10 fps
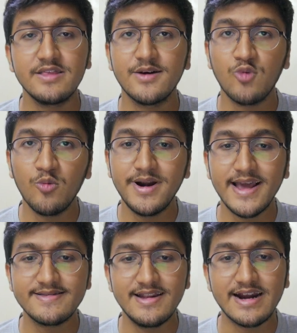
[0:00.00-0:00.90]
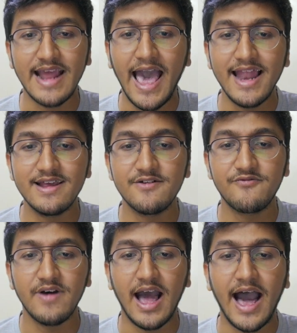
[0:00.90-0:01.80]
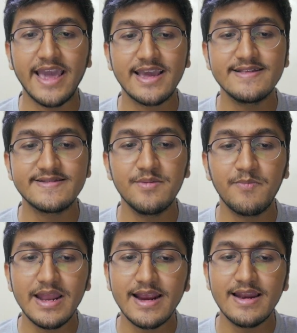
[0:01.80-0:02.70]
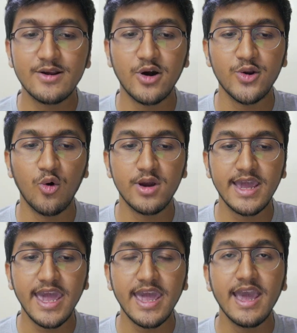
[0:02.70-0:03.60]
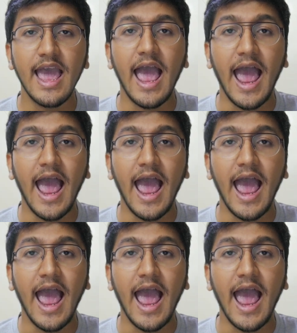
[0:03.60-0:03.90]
The moment I select Aleph, I can simply click on OK